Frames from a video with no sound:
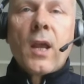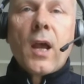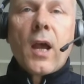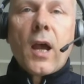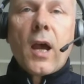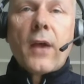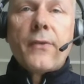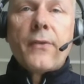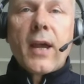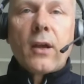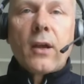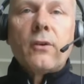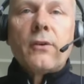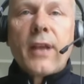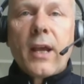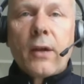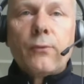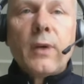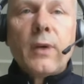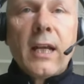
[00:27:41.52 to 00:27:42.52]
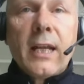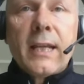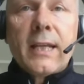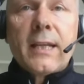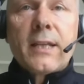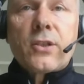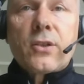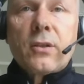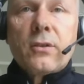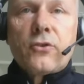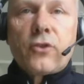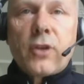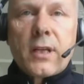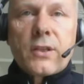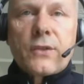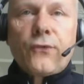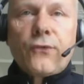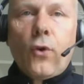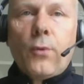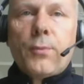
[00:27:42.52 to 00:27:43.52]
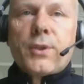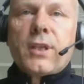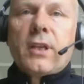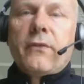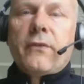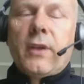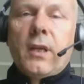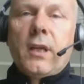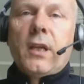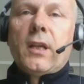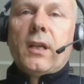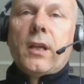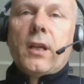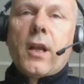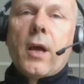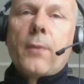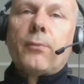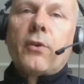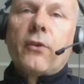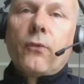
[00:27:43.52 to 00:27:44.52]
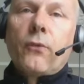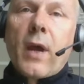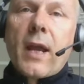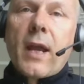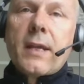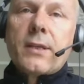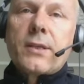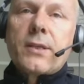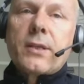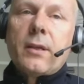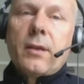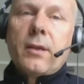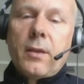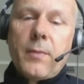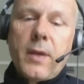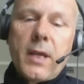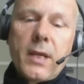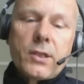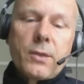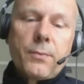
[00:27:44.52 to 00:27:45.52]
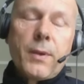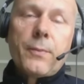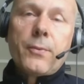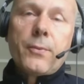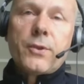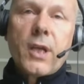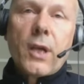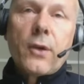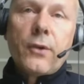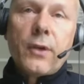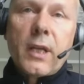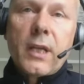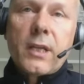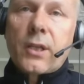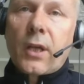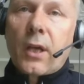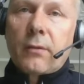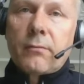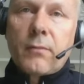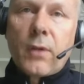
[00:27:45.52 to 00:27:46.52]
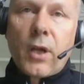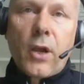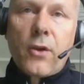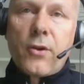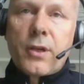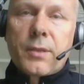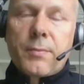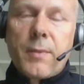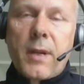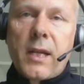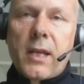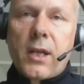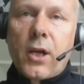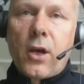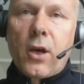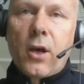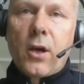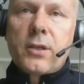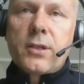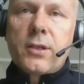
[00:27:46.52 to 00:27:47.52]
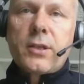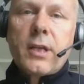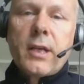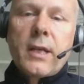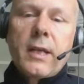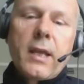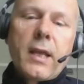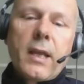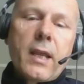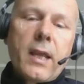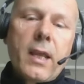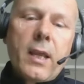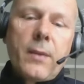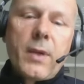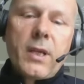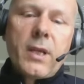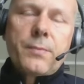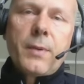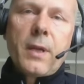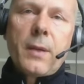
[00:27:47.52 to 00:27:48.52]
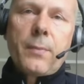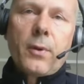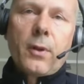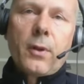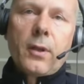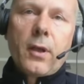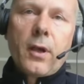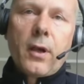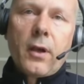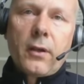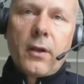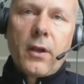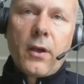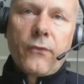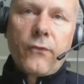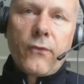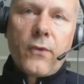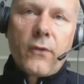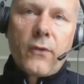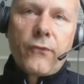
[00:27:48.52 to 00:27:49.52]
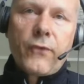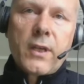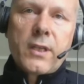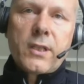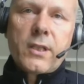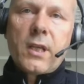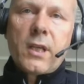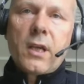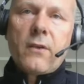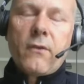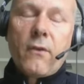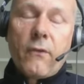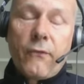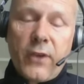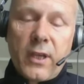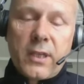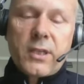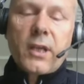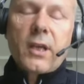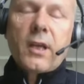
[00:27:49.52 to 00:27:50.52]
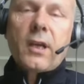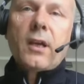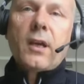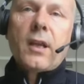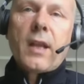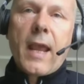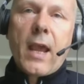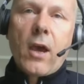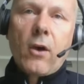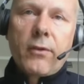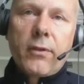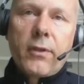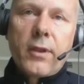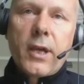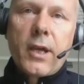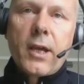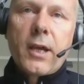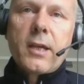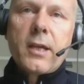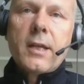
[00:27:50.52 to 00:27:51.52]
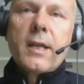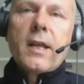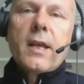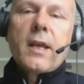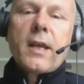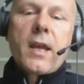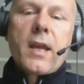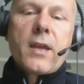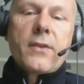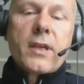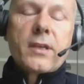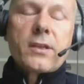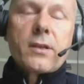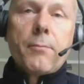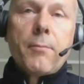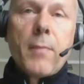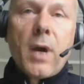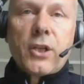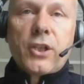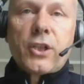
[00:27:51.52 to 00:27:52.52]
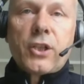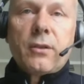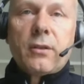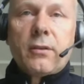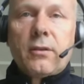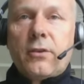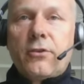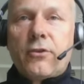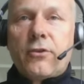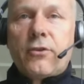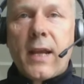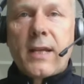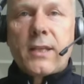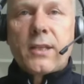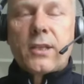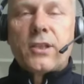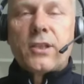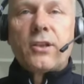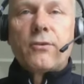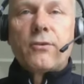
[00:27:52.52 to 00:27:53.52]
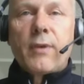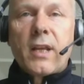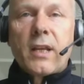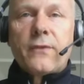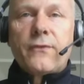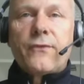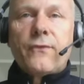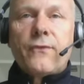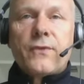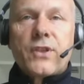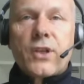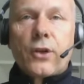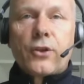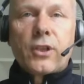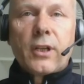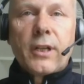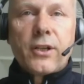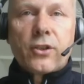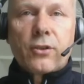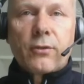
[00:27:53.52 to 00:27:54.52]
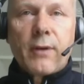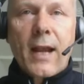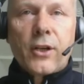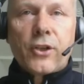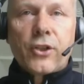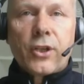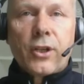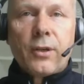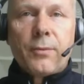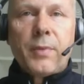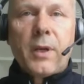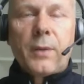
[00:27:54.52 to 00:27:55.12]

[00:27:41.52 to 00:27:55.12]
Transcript: And that really is transformative in a number of ways. It means that people don't need to own as many cars. It means people are fitter and healthier. There's a much greater degree of social interaction.